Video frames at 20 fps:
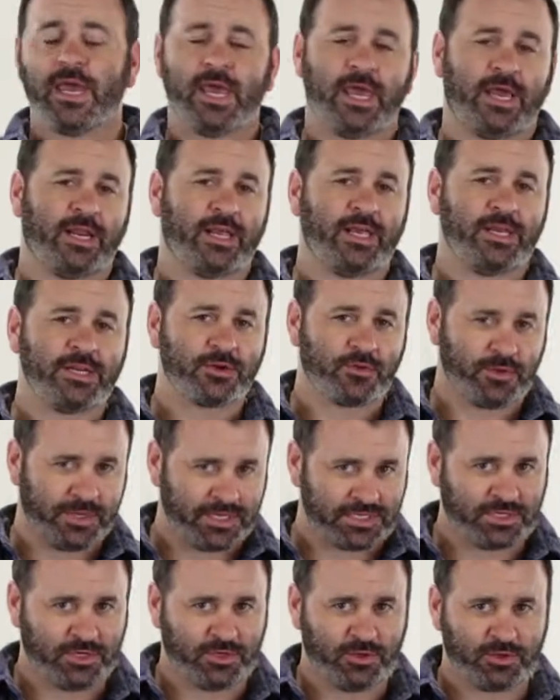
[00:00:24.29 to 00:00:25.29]
and
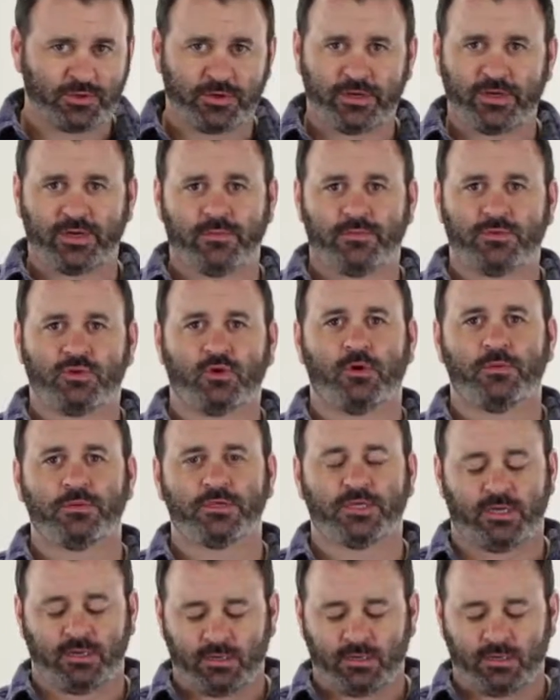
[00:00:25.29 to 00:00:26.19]
increased nutrient absorption.